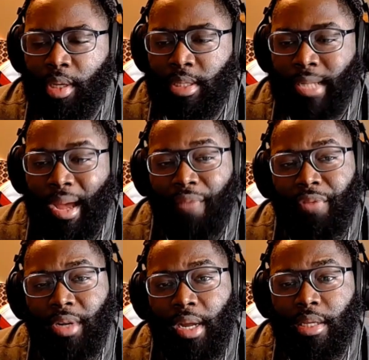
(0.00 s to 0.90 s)
now I
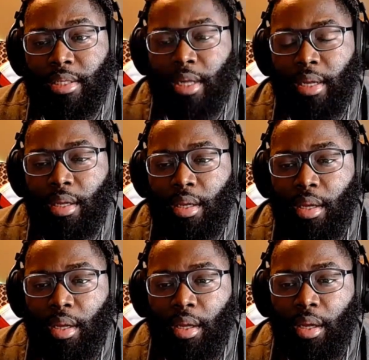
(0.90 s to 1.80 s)
feel like it's like
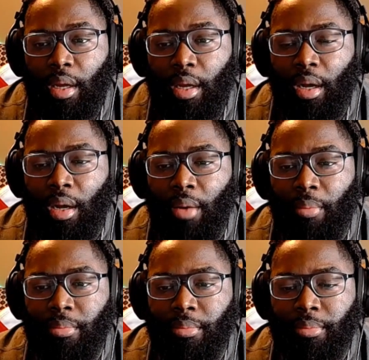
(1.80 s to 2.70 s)

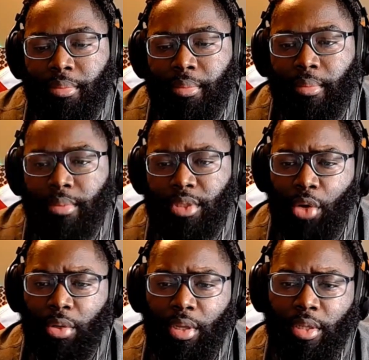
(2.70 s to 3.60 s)
Sony
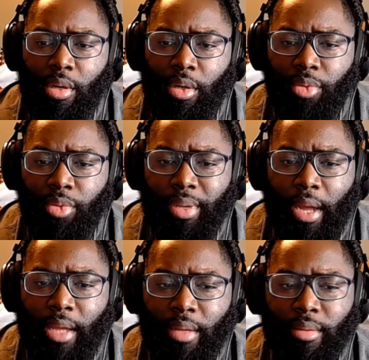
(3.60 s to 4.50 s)
is going to be
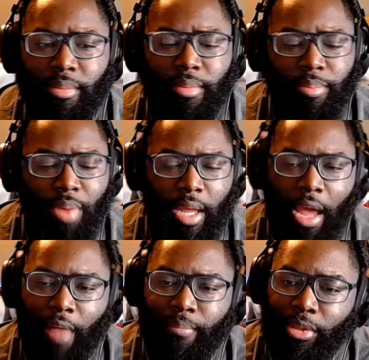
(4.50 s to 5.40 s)
like probably
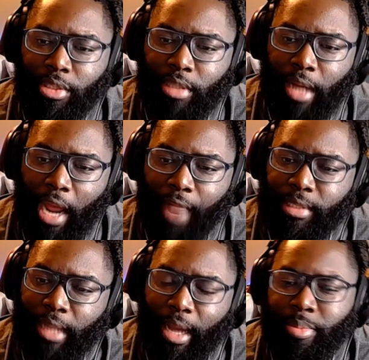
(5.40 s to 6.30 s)
have most of the
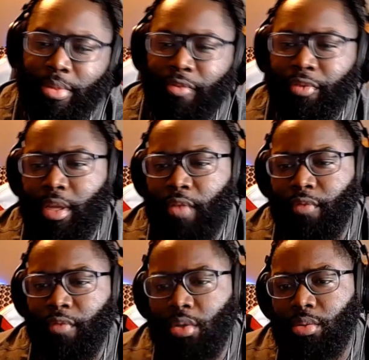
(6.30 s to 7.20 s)
advertisements for
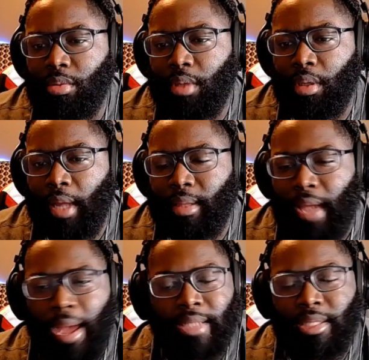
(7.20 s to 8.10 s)
EVO, that like
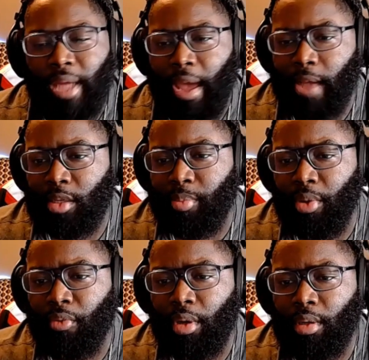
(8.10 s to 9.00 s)
I guess the ads that'll be
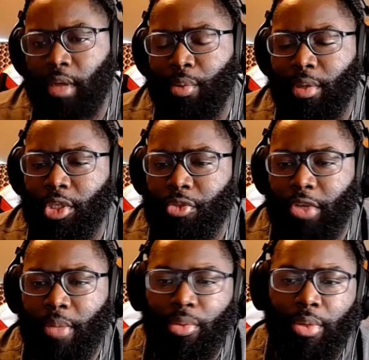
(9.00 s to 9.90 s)
run like when it's
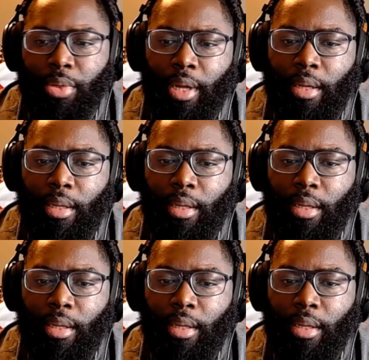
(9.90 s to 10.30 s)
streamed and whatnot.